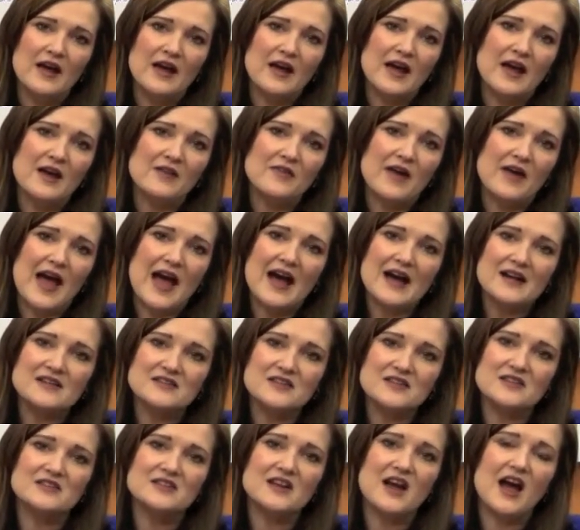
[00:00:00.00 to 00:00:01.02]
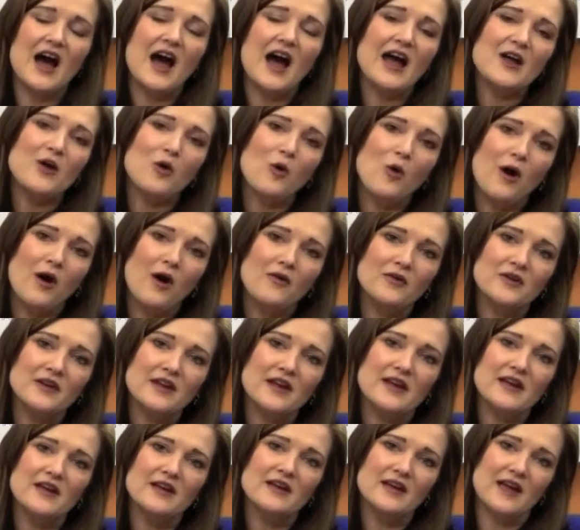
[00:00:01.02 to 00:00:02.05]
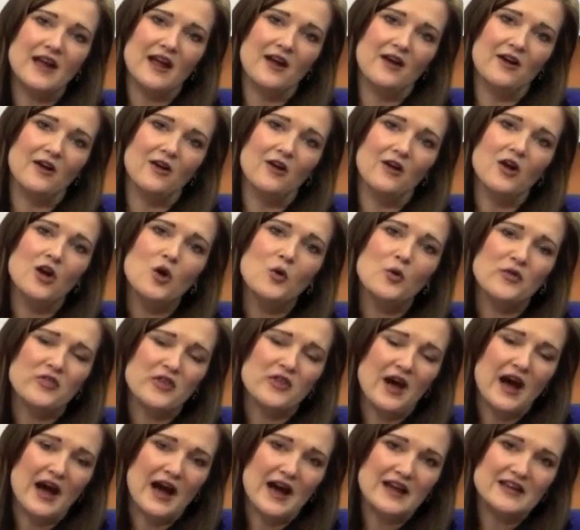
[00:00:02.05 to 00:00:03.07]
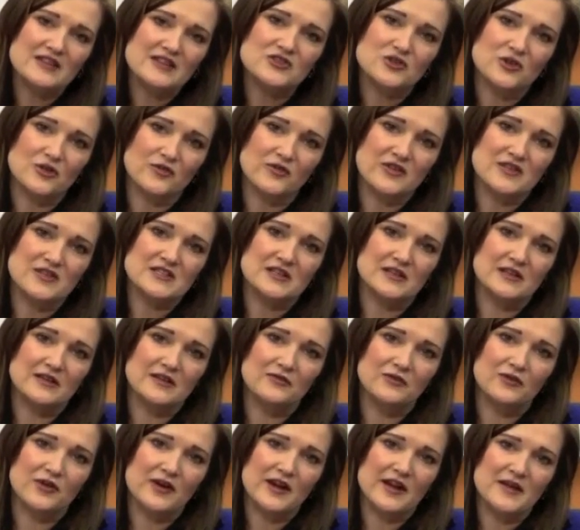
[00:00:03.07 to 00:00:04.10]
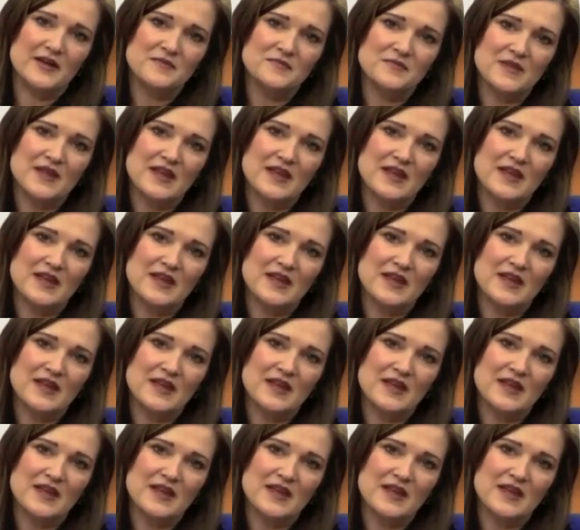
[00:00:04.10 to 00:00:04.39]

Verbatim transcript: have access to high quality care with a high service delivery.